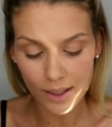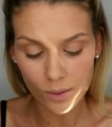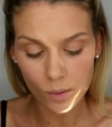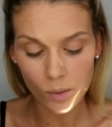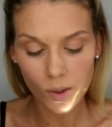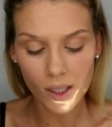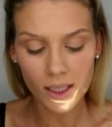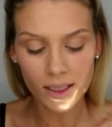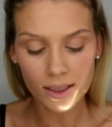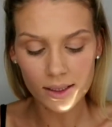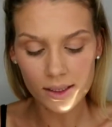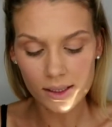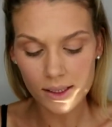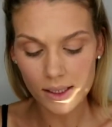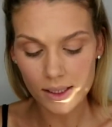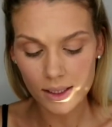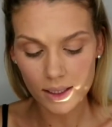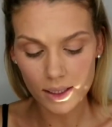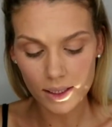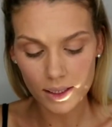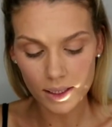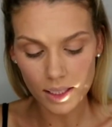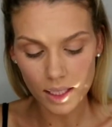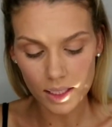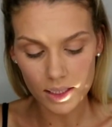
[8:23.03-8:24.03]
One
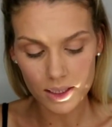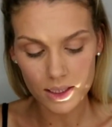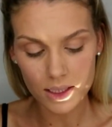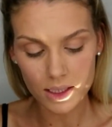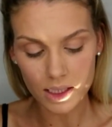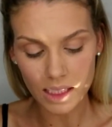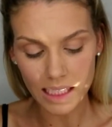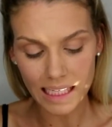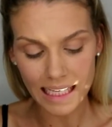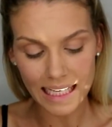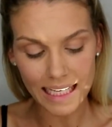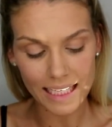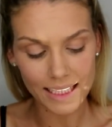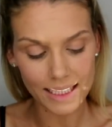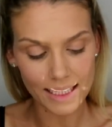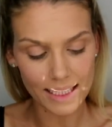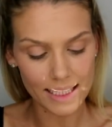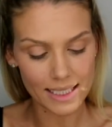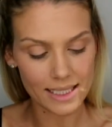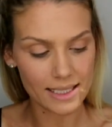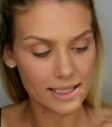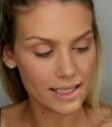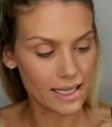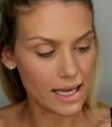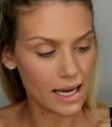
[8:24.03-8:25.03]
side
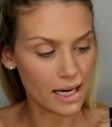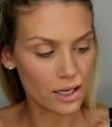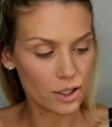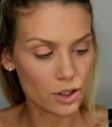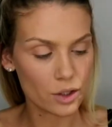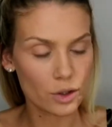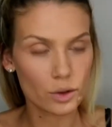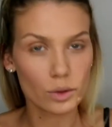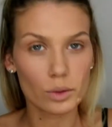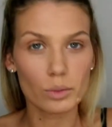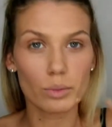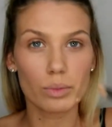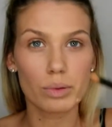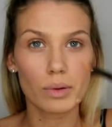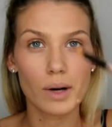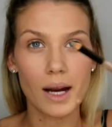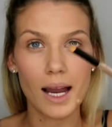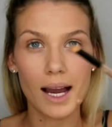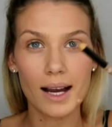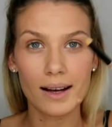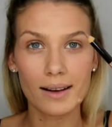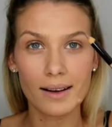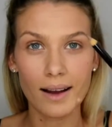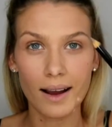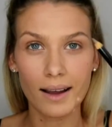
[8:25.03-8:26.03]
is the actual
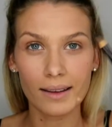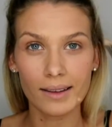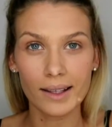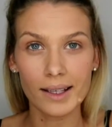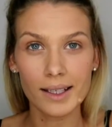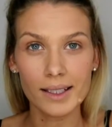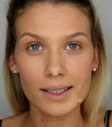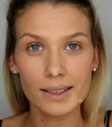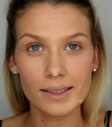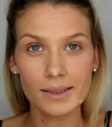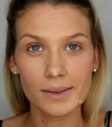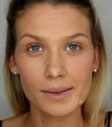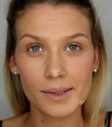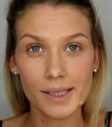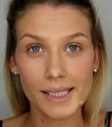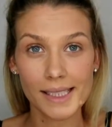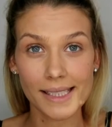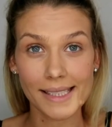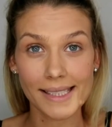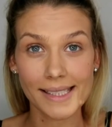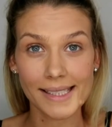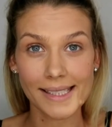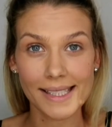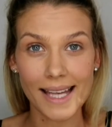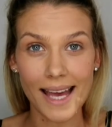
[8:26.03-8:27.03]
brow color to
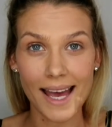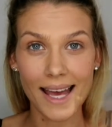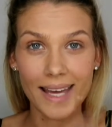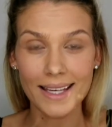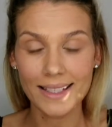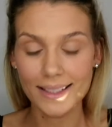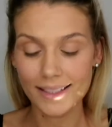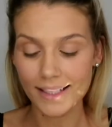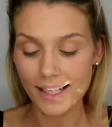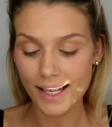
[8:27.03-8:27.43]
this side,